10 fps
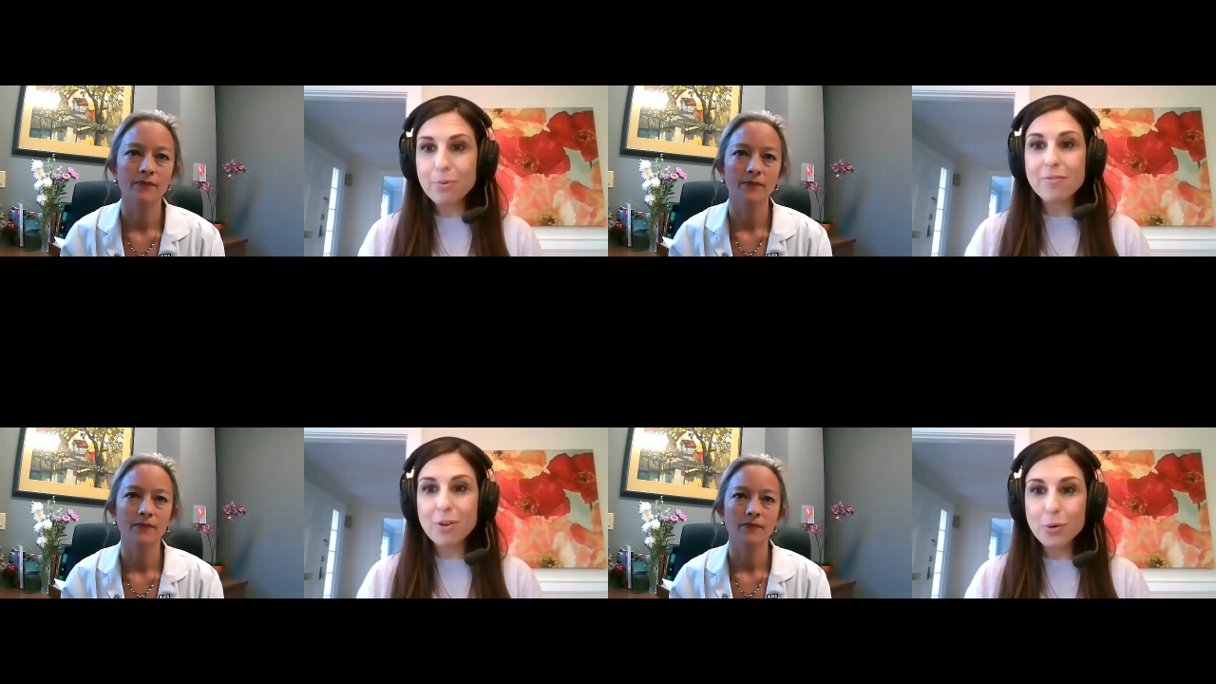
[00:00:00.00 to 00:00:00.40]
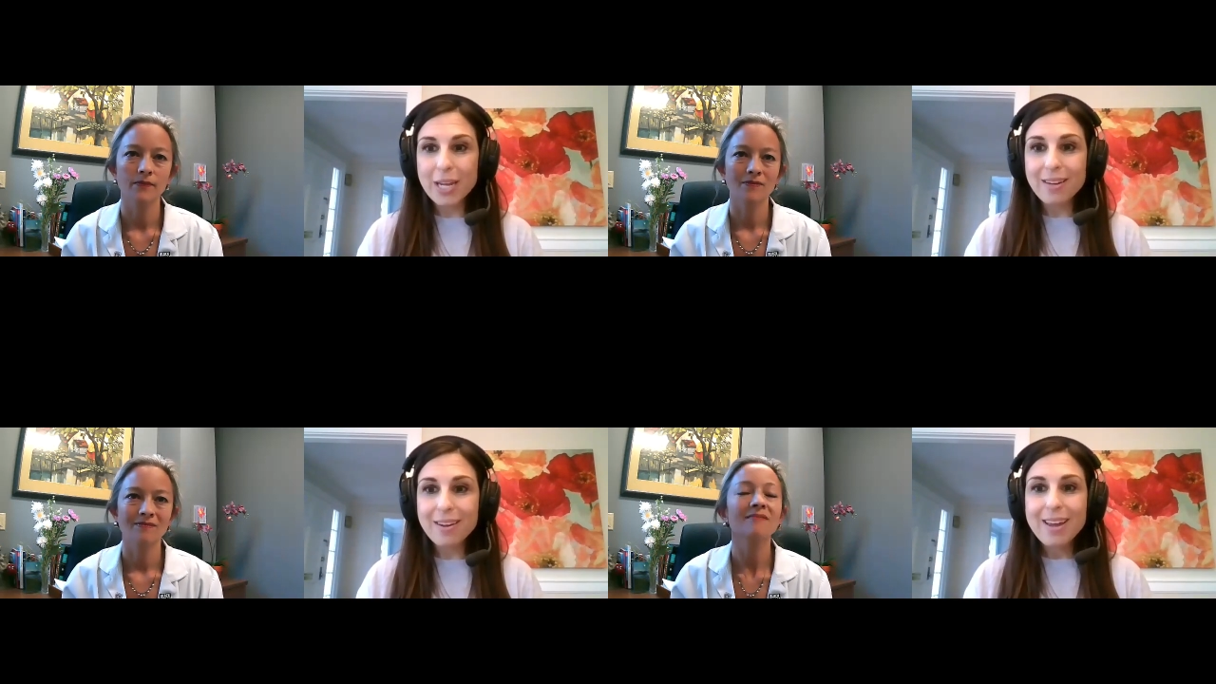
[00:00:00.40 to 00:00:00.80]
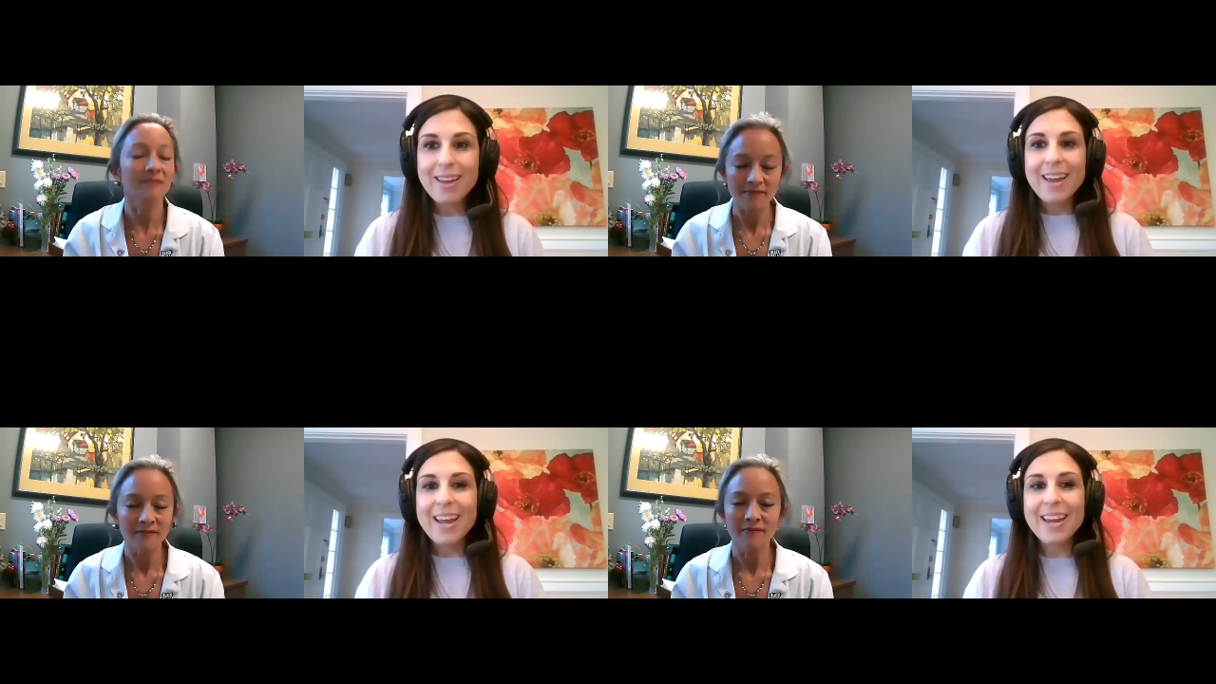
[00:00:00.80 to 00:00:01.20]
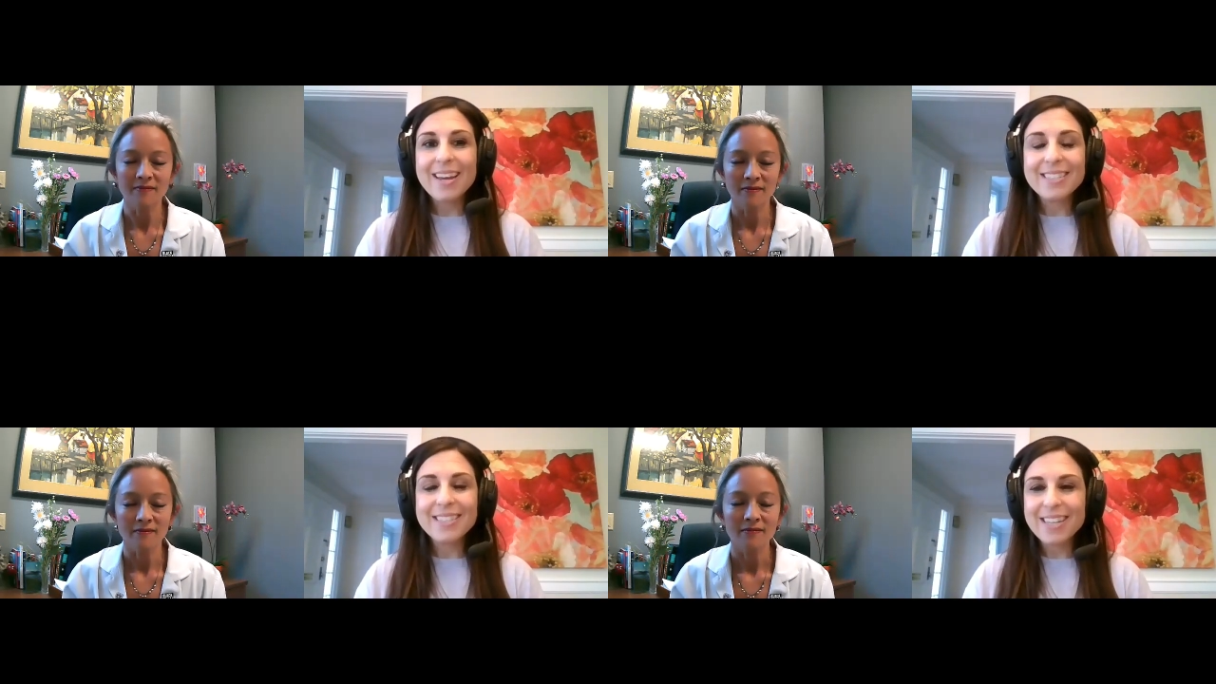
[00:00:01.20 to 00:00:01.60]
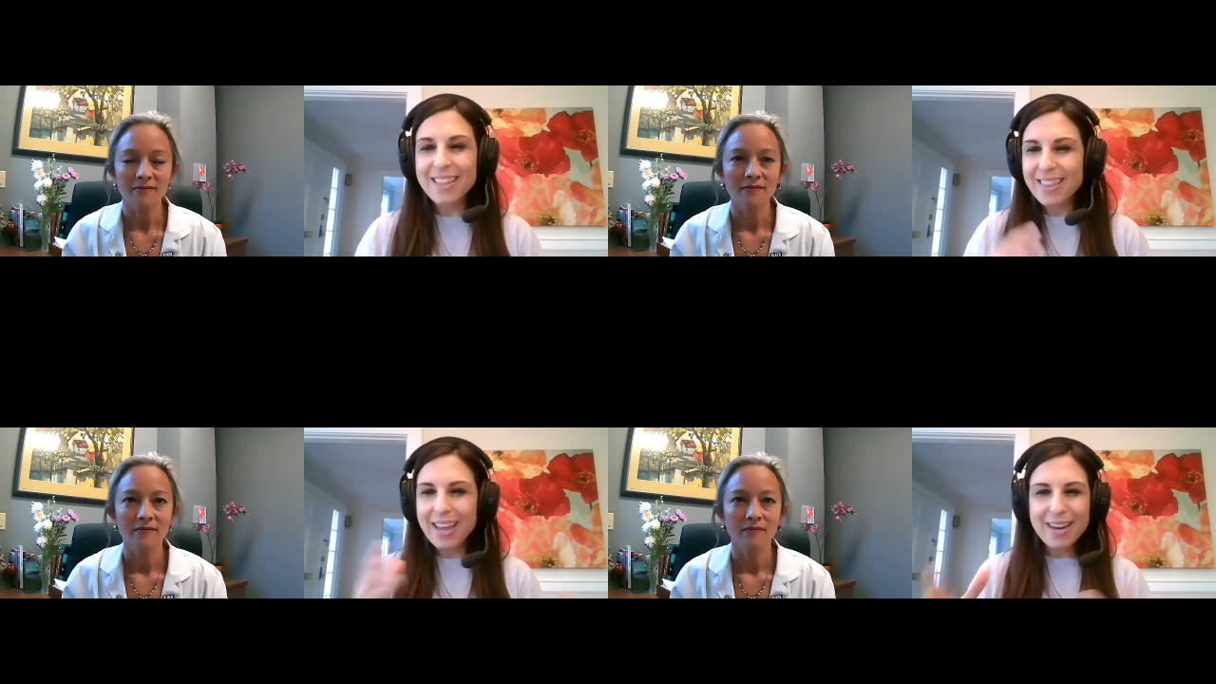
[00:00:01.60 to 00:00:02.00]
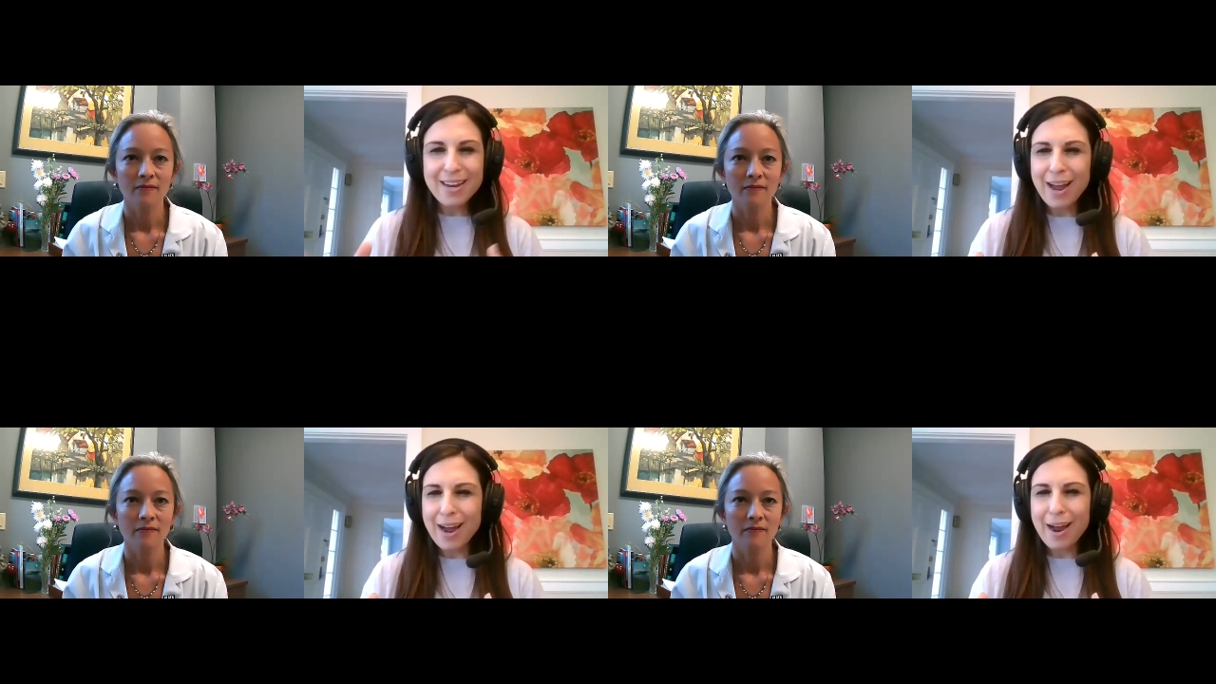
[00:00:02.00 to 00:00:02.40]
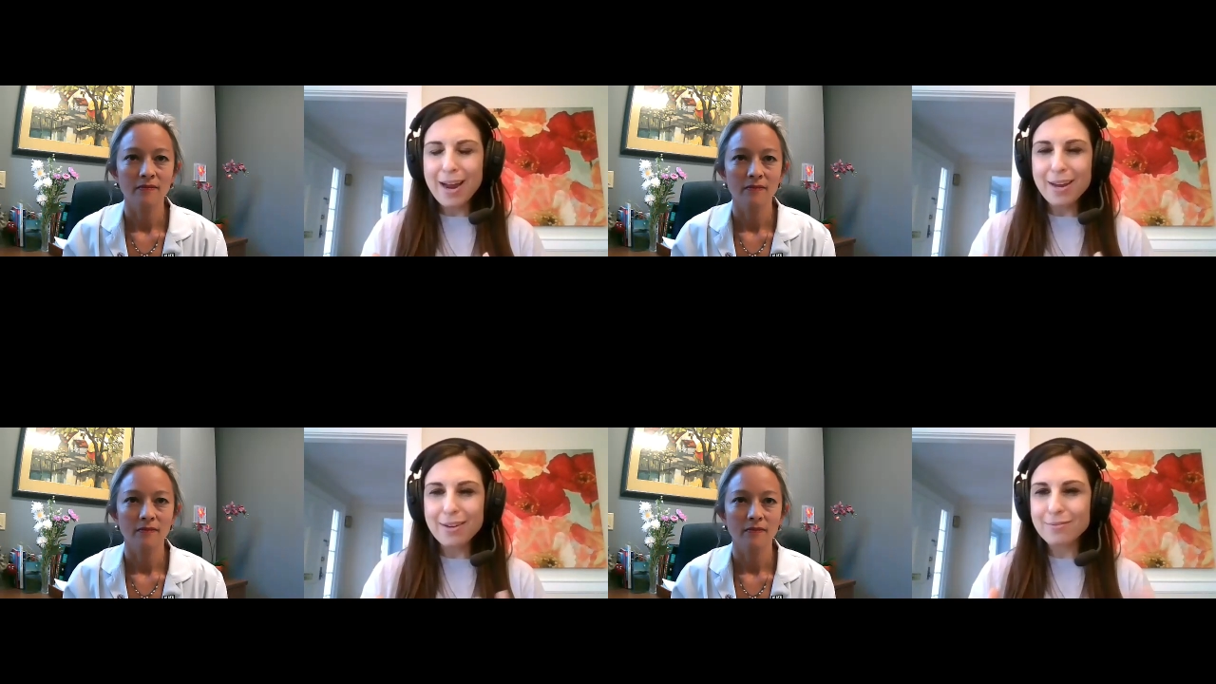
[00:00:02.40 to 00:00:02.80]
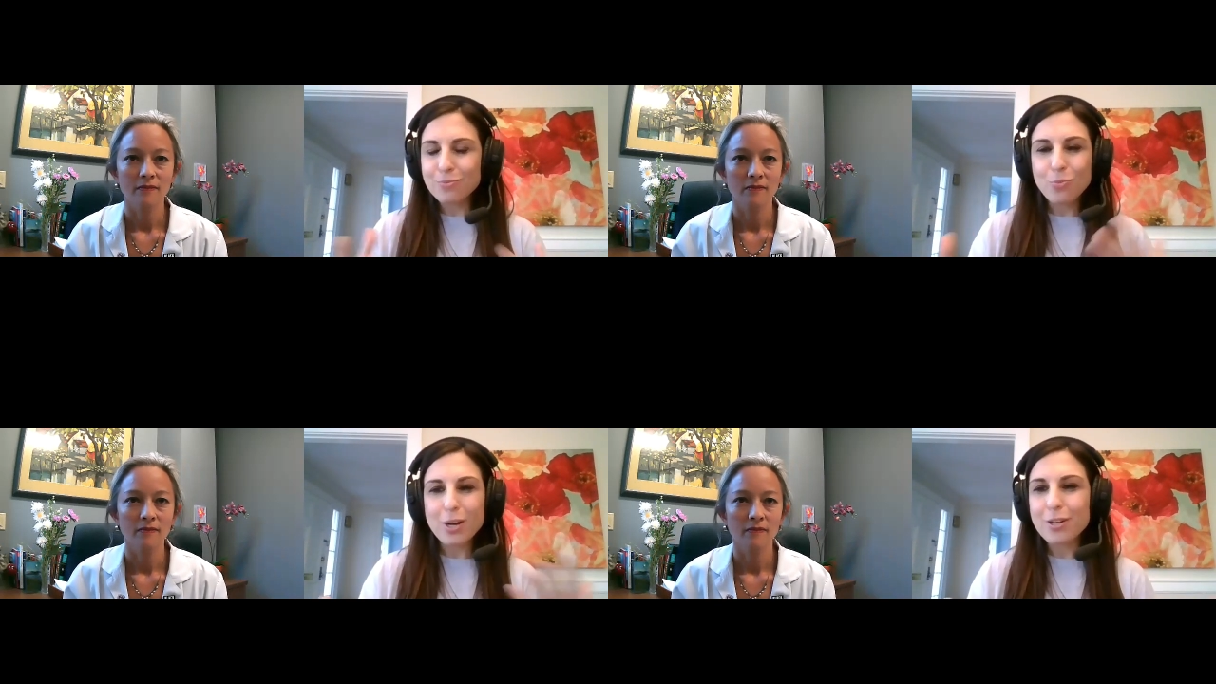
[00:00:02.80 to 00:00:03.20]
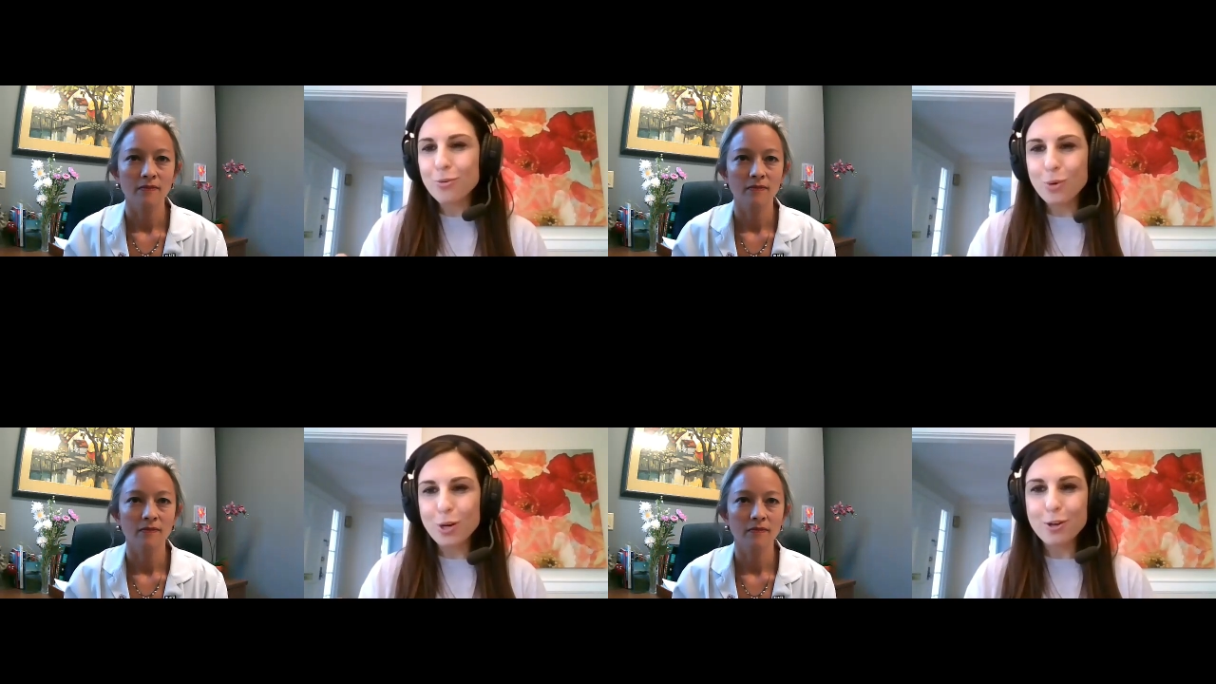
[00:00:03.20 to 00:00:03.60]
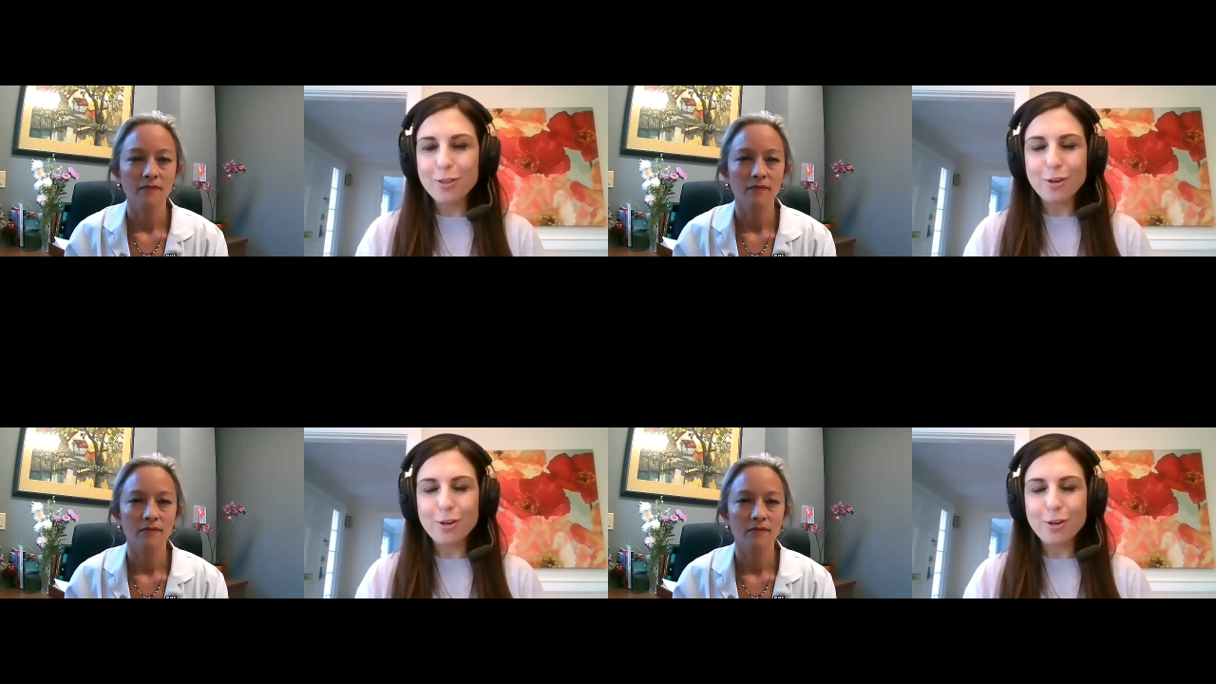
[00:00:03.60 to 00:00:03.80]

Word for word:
Speaker 1: provoking. And then I wonder what your